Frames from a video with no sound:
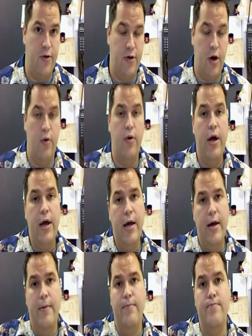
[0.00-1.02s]
So
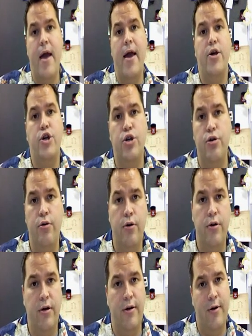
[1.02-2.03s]
make sure
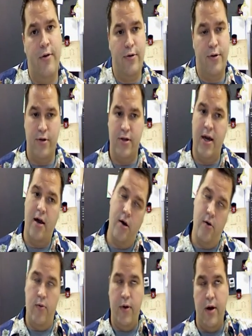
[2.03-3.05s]
that you don't sort of say,
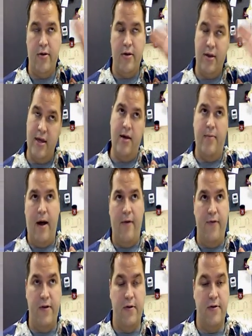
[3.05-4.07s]
oh, we don't have to think about
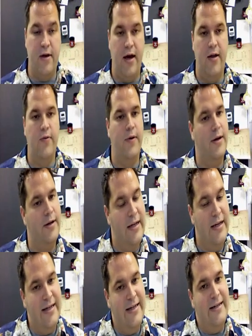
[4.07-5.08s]
physical science. Well,
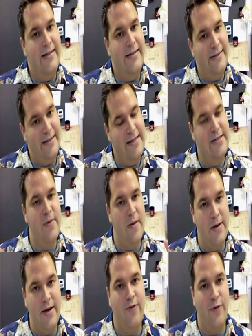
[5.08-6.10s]
these may
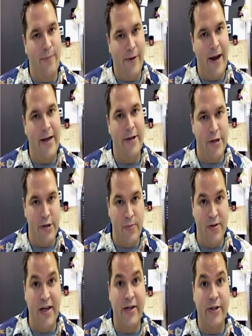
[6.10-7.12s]
be different branches,
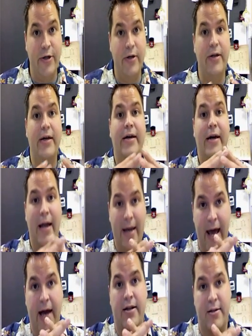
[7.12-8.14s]
but they certainly
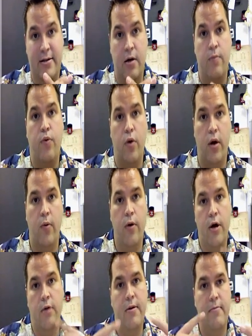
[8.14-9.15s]
connect at some point. We're
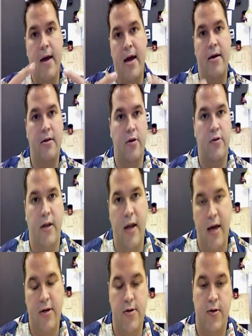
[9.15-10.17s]
going to be making those
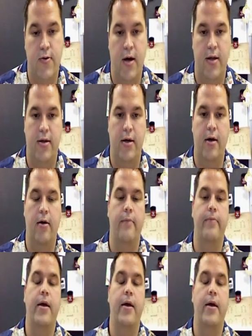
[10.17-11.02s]
connections throughout the year.